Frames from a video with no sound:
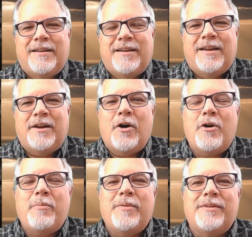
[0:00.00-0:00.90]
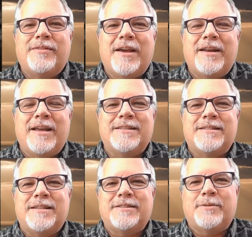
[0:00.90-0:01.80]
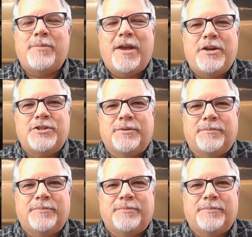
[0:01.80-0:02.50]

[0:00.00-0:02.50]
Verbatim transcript: and hope is that anticipation